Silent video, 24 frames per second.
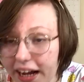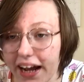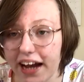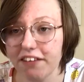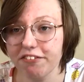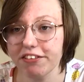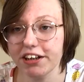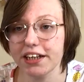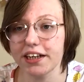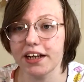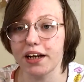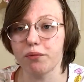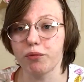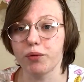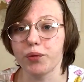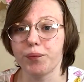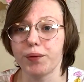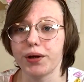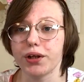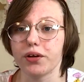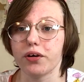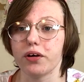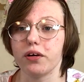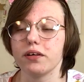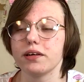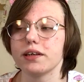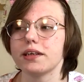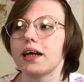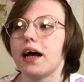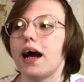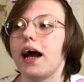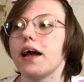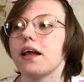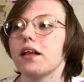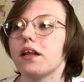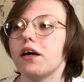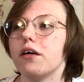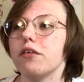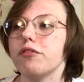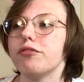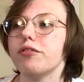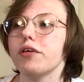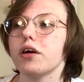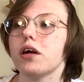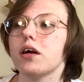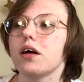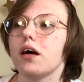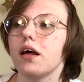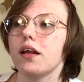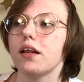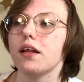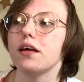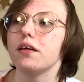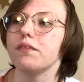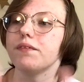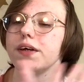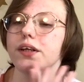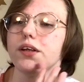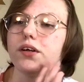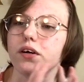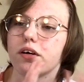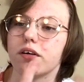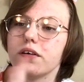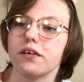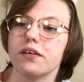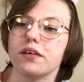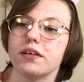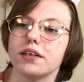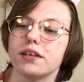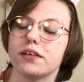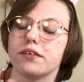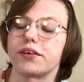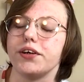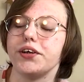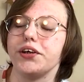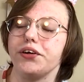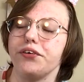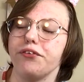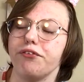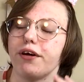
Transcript: But yeah, having a nap with my dogs. I love cuddling my dogs.